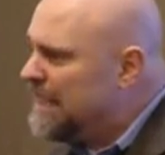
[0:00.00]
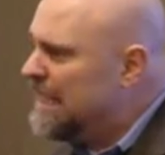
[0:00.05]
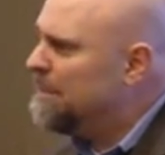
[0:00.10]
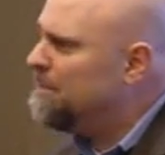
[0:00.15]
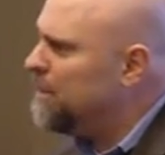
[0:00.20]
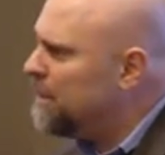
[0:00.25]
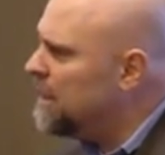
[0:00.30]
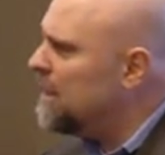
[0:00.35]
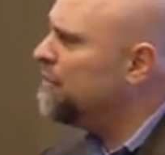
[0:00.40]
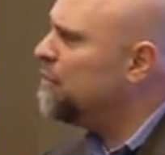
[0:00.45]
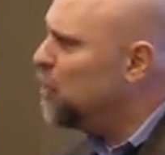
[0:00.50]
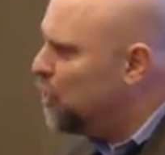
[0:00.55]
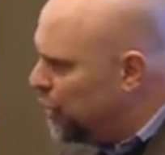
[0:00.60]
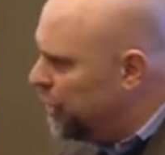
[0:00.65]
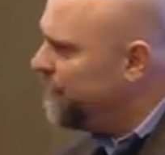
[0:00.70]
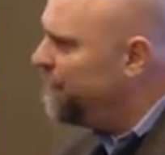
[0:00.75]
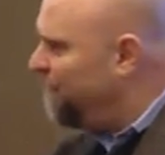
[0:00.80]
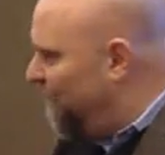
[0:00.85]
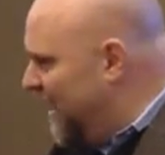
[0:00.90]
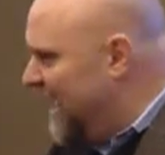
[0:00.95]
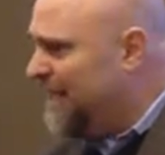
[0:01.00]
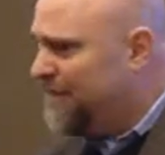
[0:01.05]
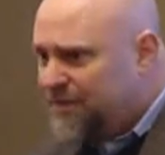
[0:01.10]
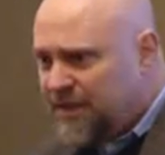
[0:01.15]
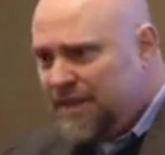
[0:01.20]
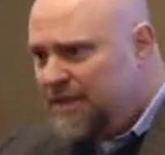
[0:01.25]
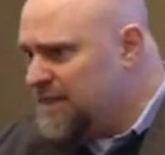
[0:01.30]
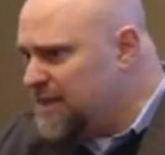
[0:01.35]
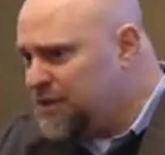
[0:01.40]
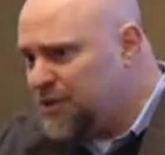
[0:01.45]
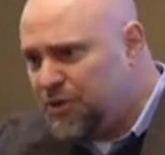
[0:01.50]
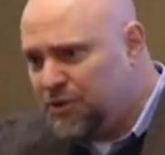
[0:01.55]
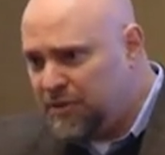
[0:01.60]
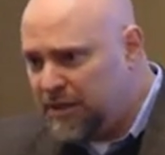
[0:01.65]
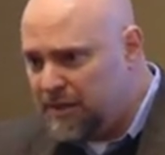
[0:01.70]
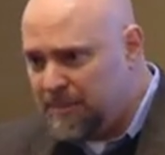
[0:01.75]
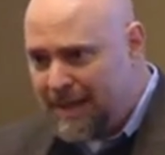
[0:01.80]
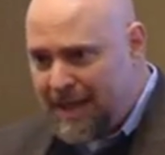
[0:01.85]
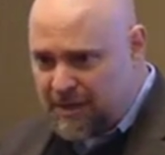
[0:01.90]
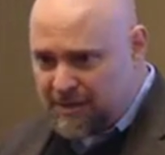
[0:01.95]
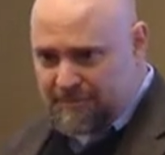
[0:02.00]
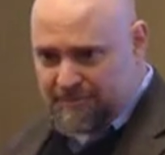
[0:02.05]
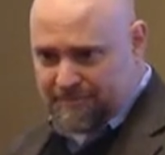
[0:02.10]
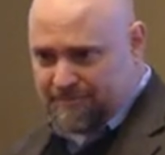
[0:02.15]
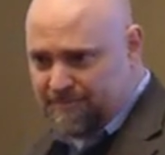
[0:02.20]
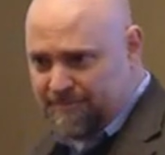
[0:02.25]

people of good faith can disagree about.